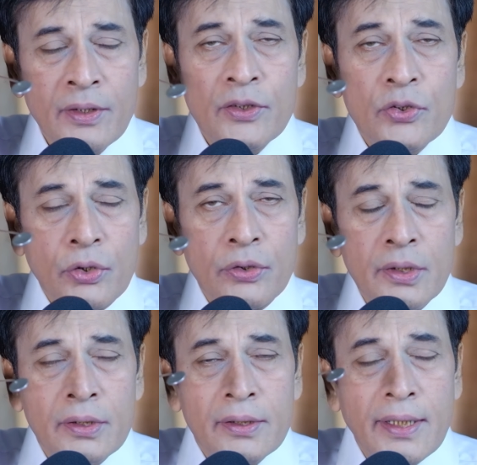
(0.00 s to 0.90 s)
So,
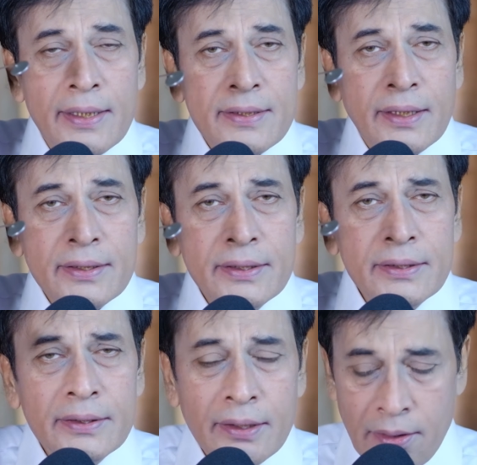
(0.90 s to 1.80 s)
the
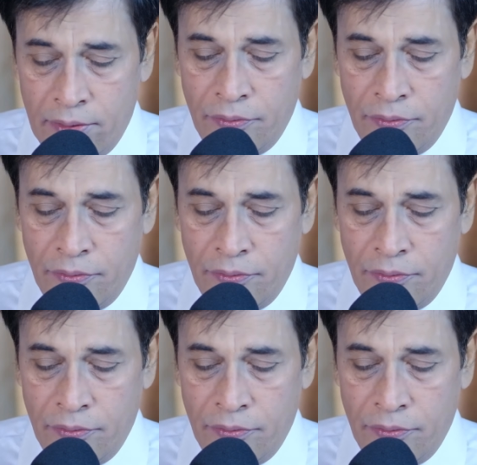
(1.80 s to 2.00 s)
structures